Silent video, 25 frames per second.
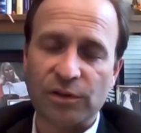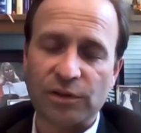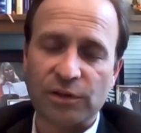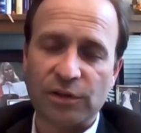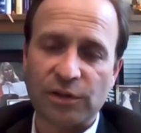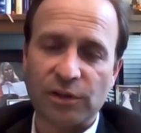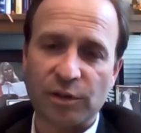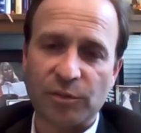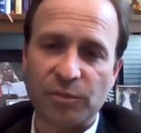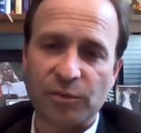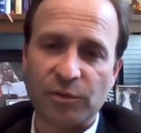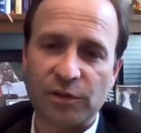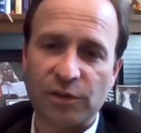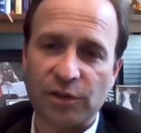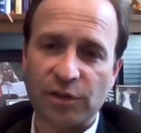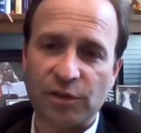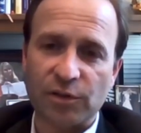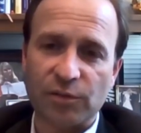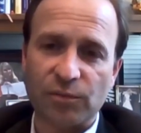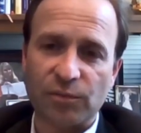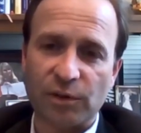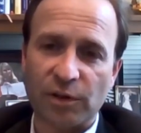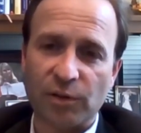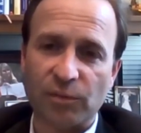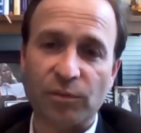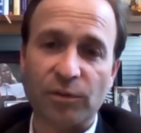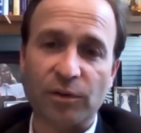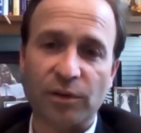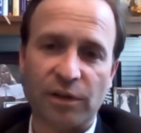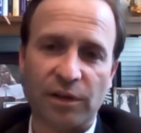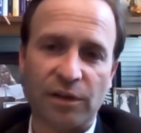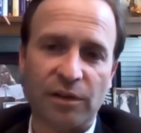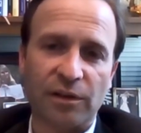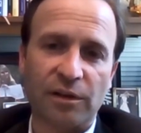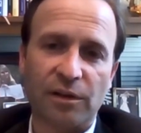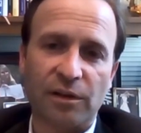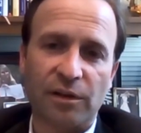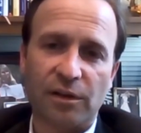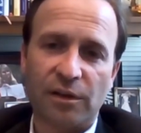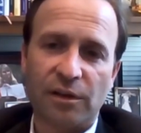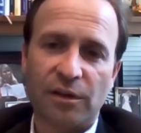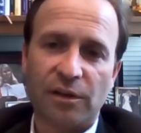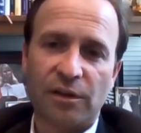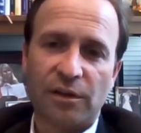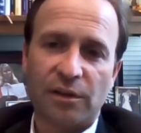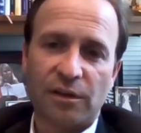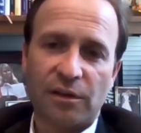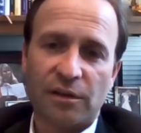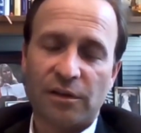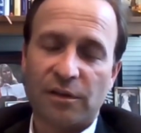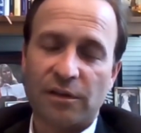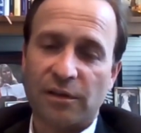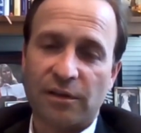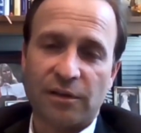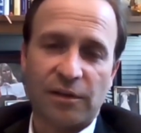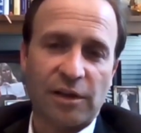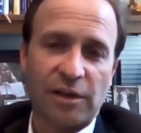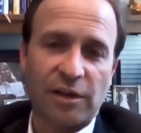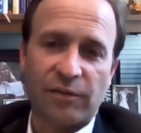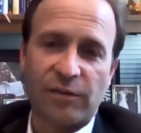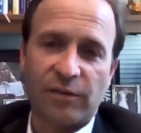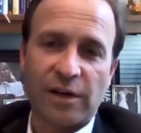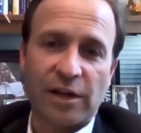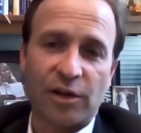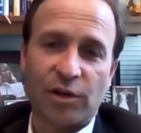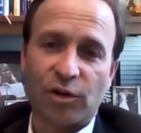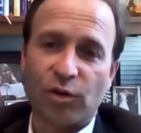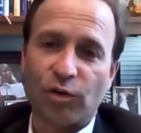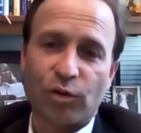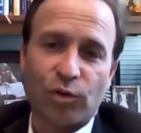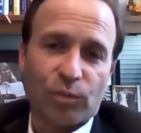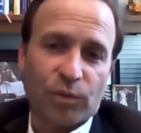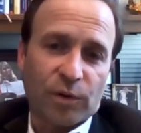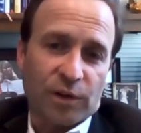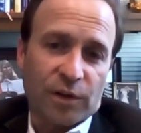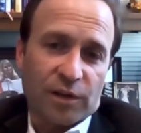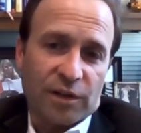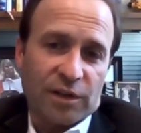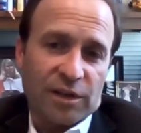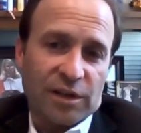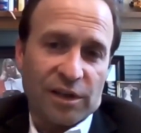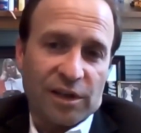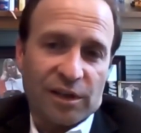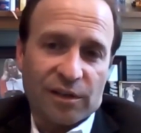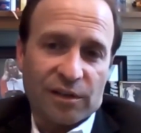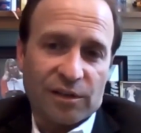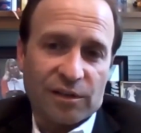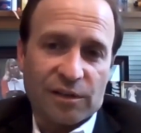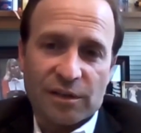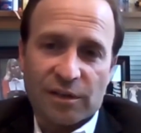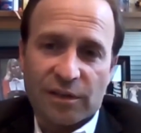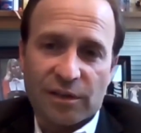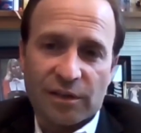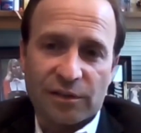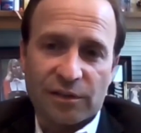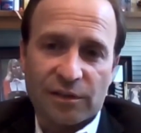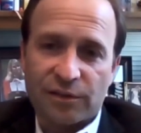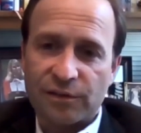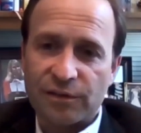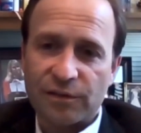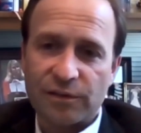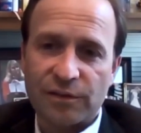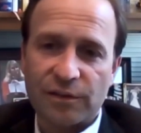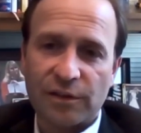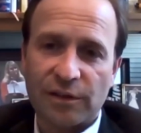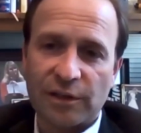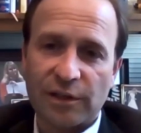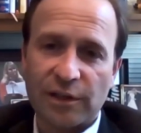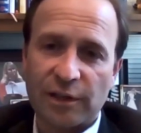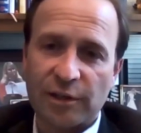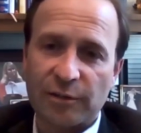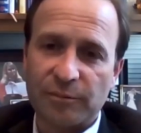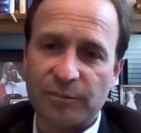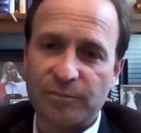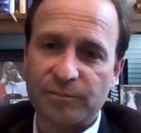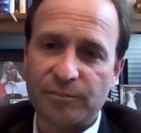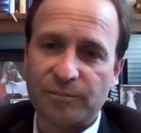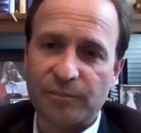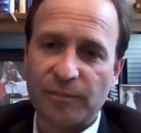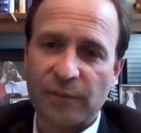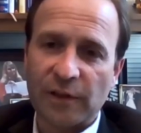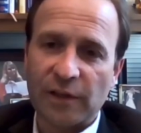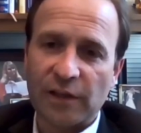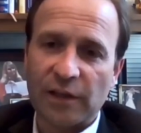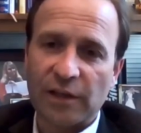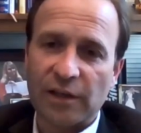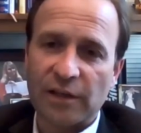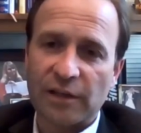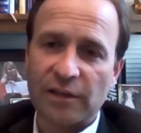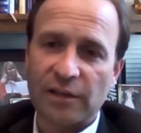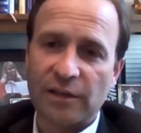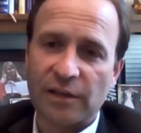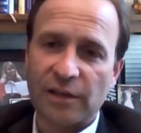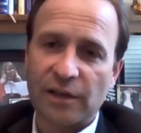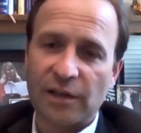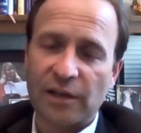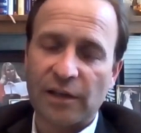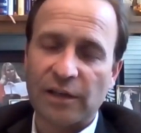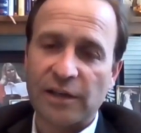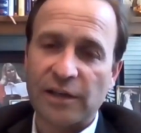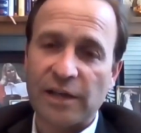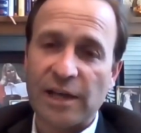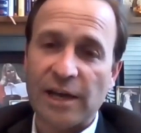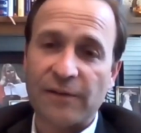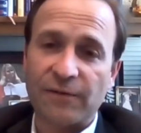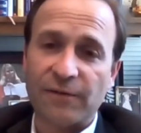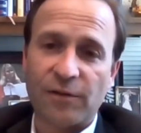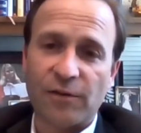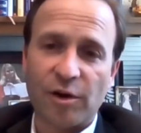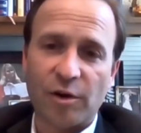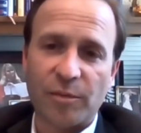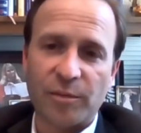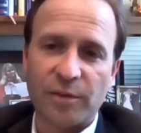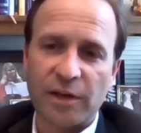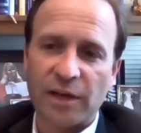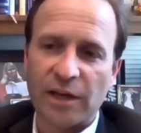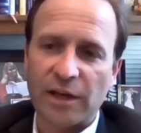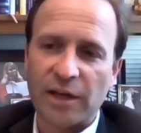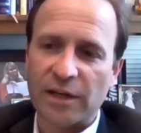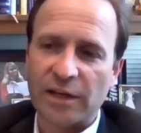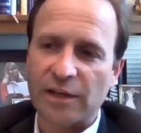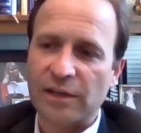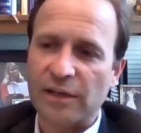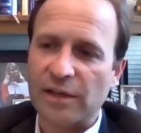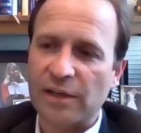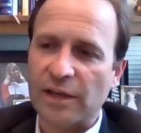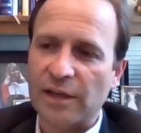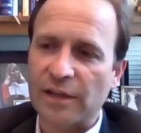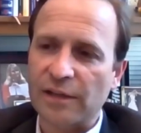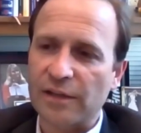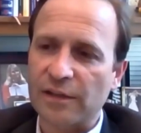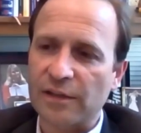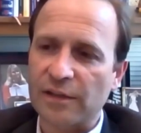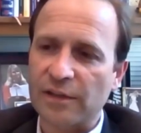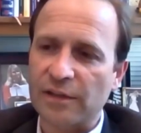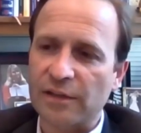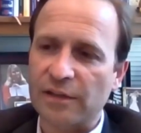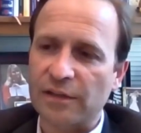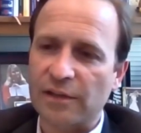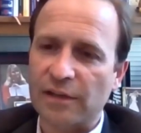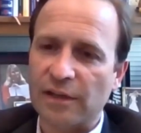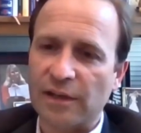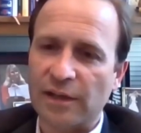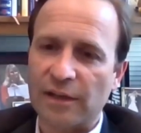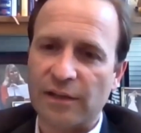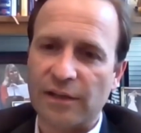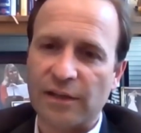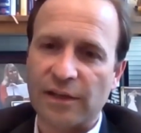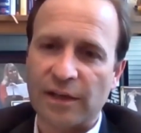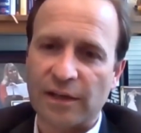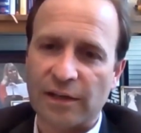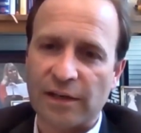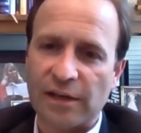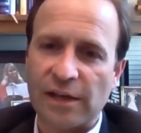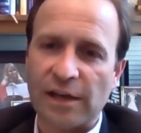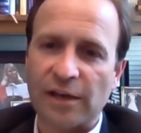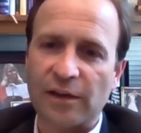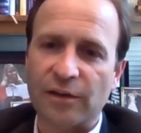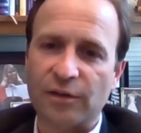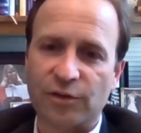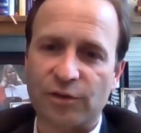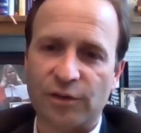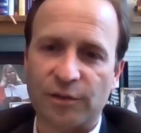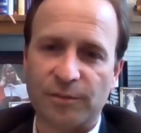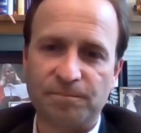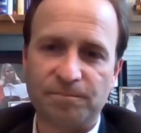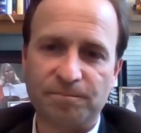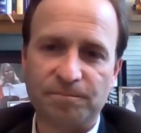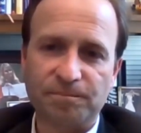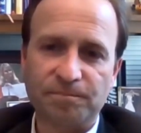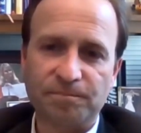is in a position where they've got to go to where the talent is, and not fall behind on the technology.